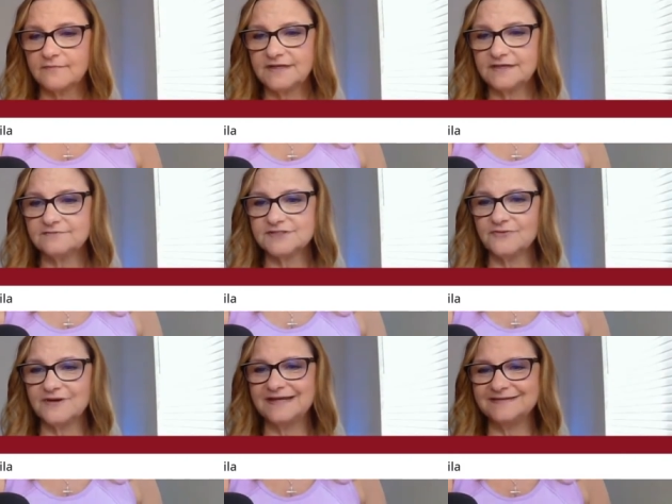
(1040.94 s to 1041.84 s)
What are you
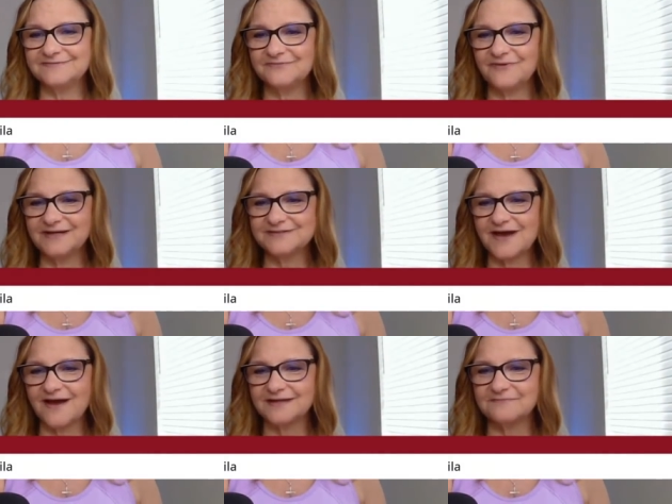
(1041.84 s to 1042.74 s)
doing? What are
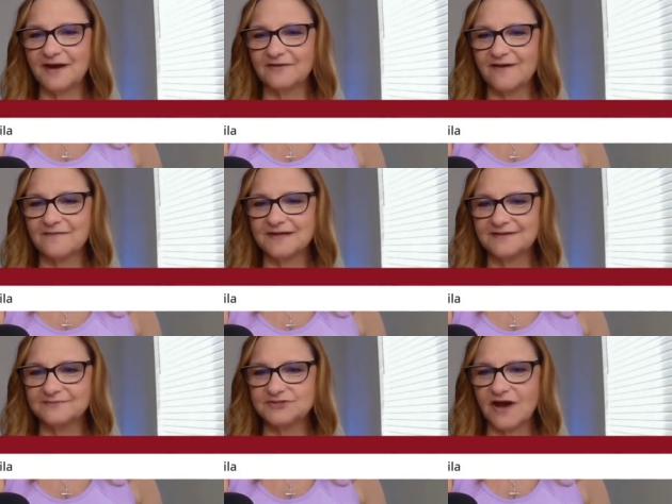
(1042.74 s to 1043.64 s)
you talking about, Robbie?
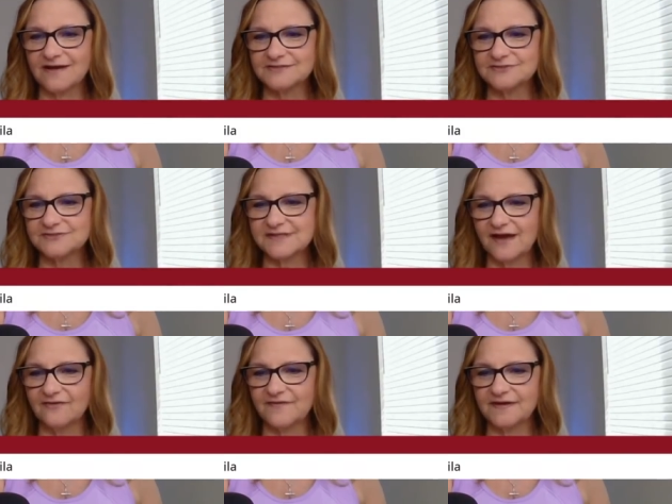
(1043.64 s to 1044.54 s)
You doxed
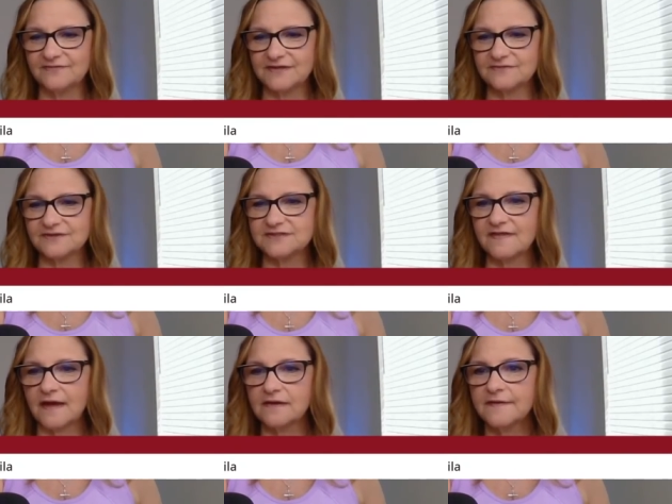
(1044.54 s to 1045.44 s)
yourself. I don't think you could
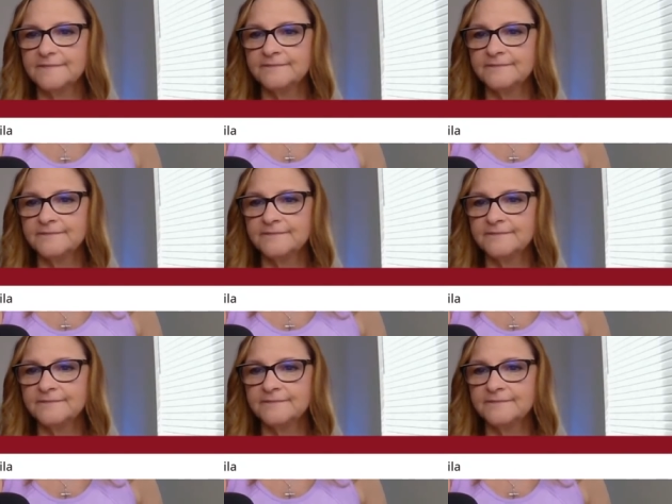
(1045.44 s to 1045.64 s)
do that.